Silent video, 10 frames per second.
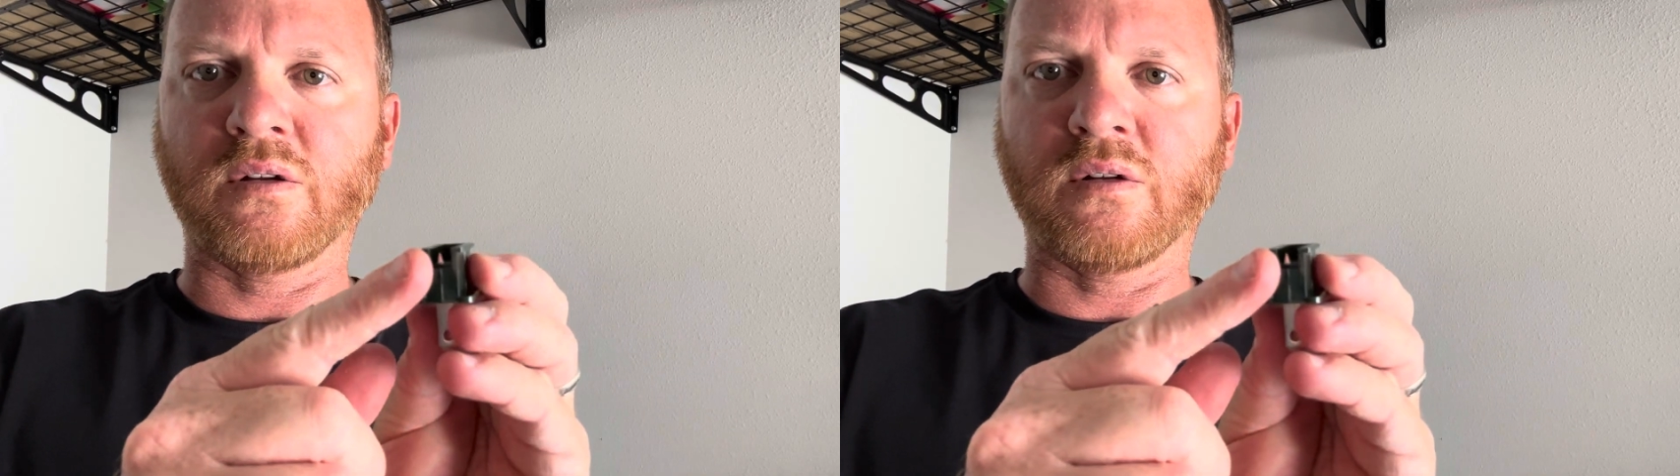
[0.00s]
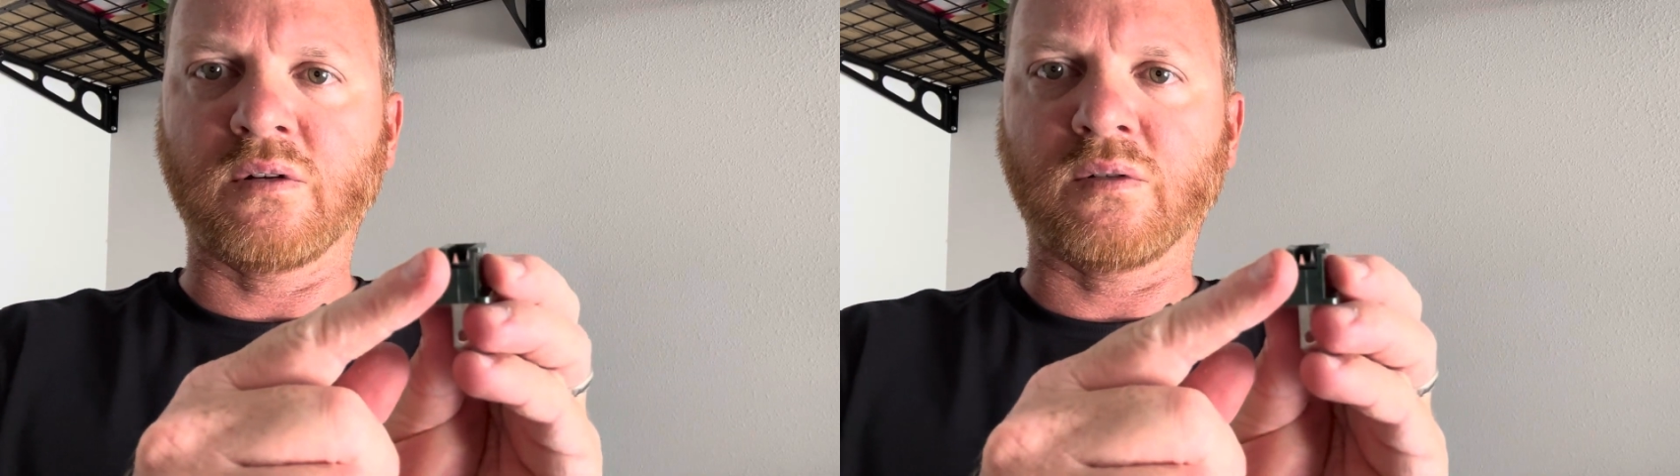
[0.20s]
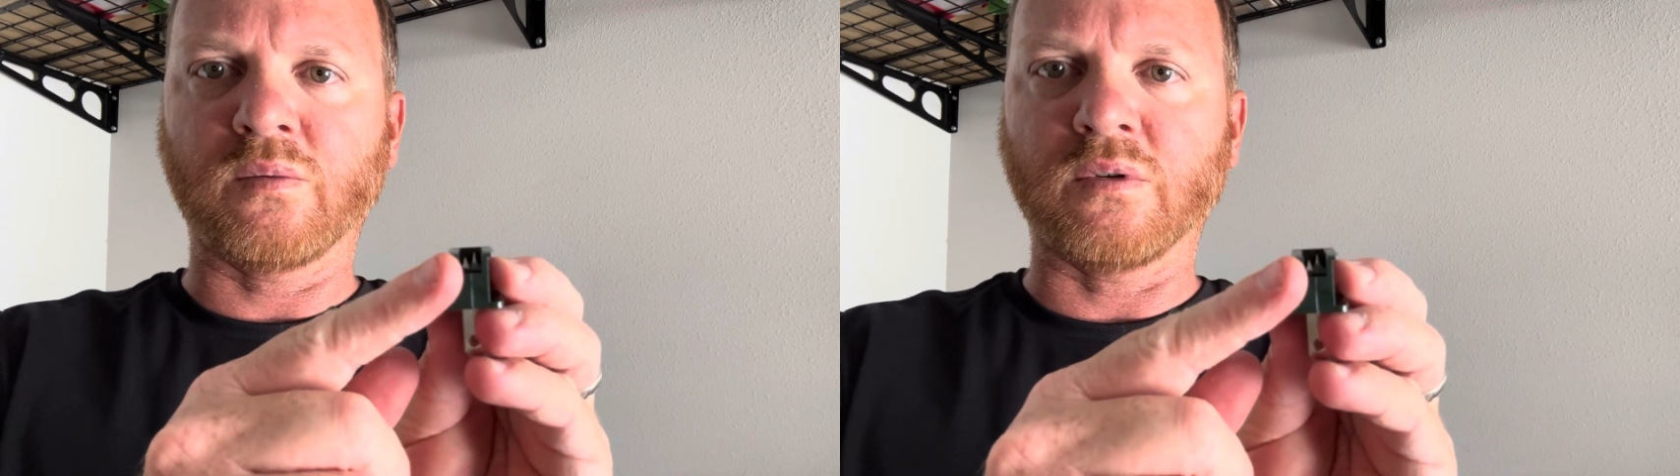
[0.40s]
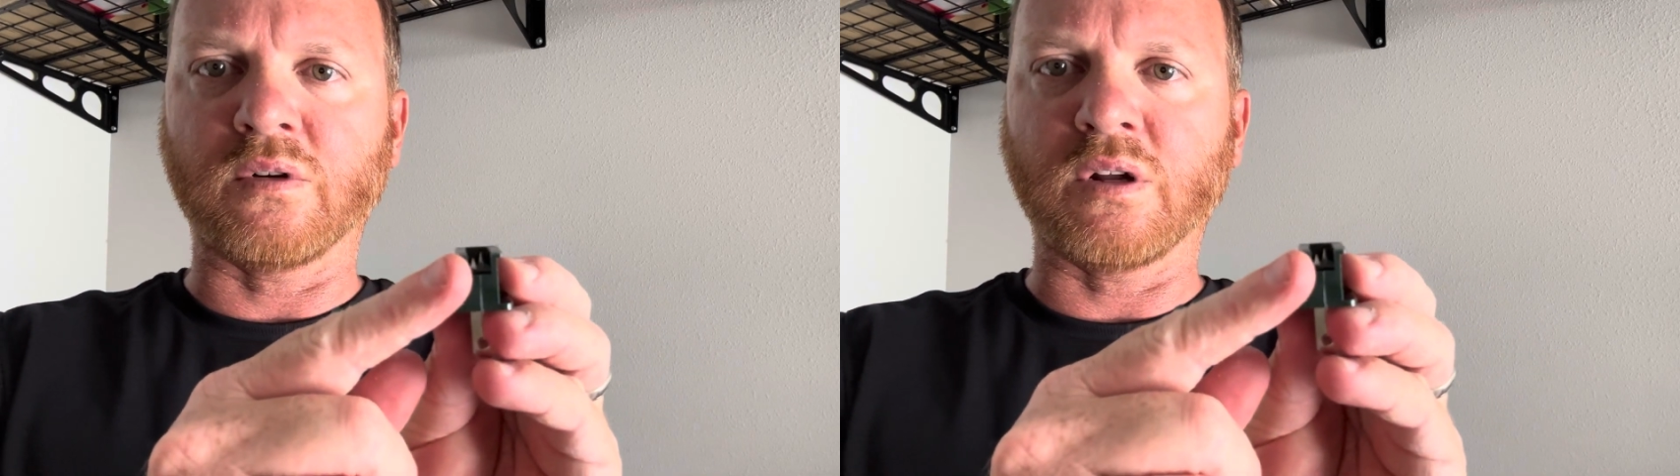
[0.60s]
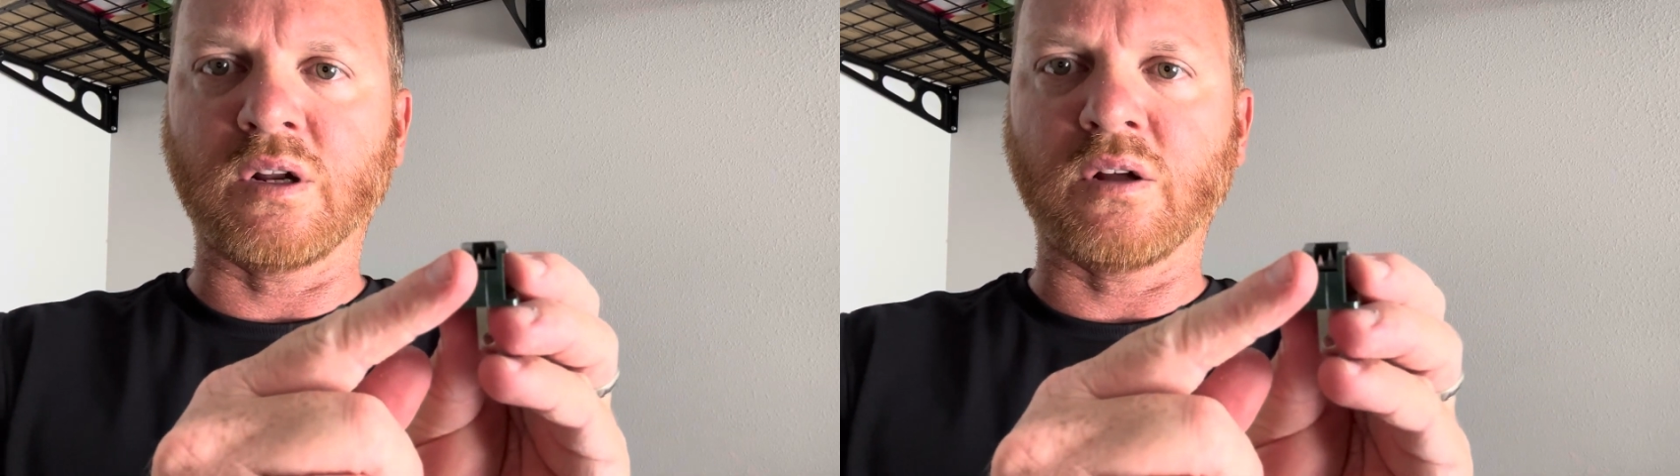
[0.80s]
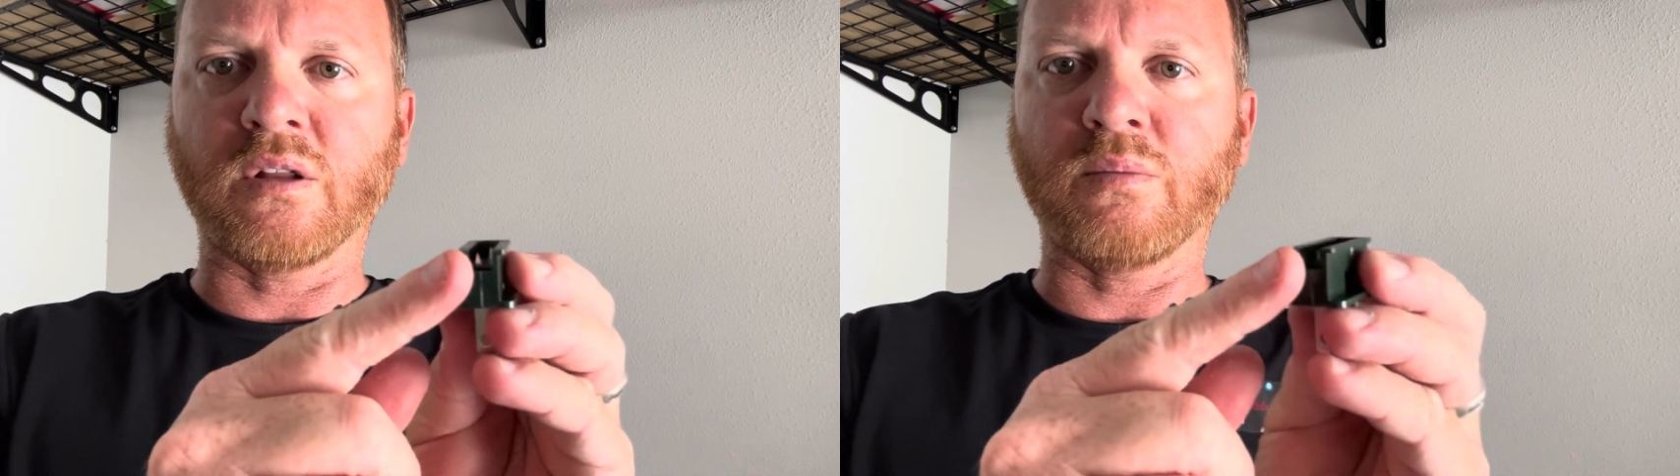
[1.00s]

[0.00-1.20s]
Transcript: There's one, or not outlet,